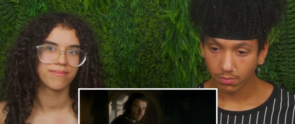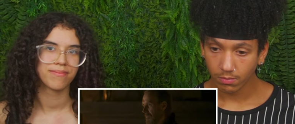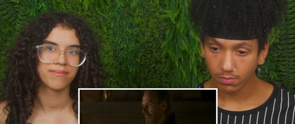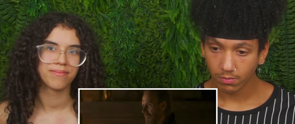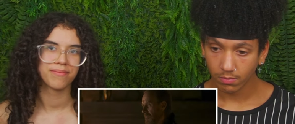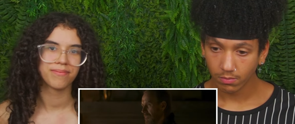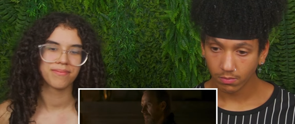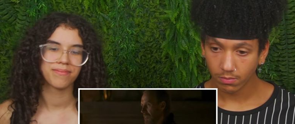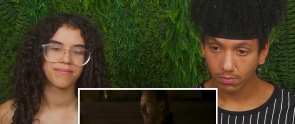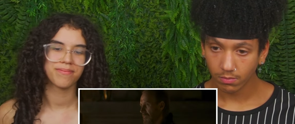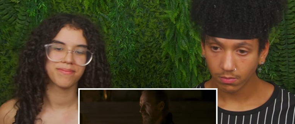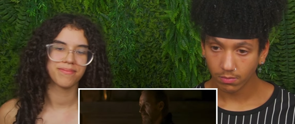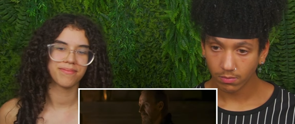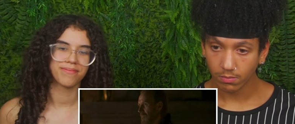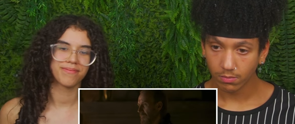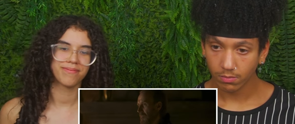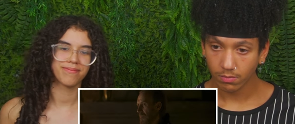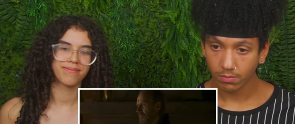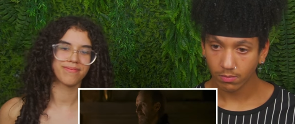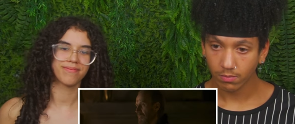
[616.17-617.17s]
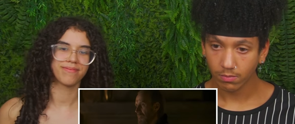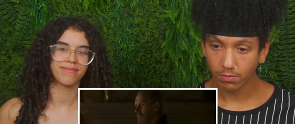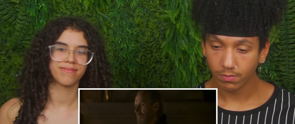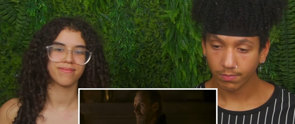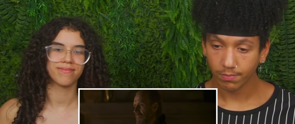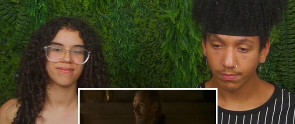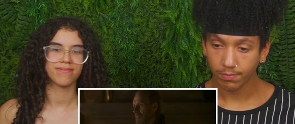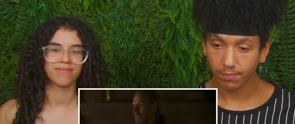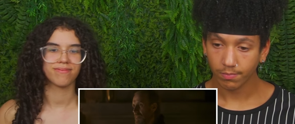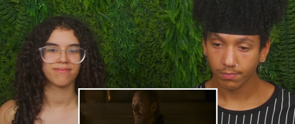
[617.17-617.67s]

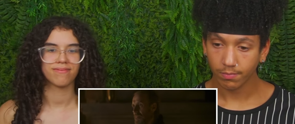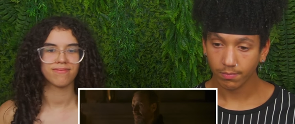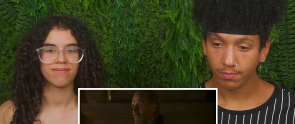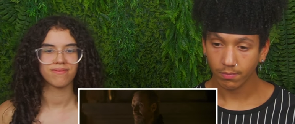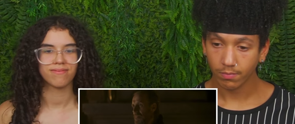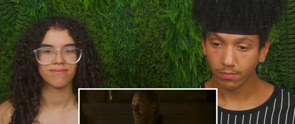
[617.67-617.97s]
No one is speaking in this clip.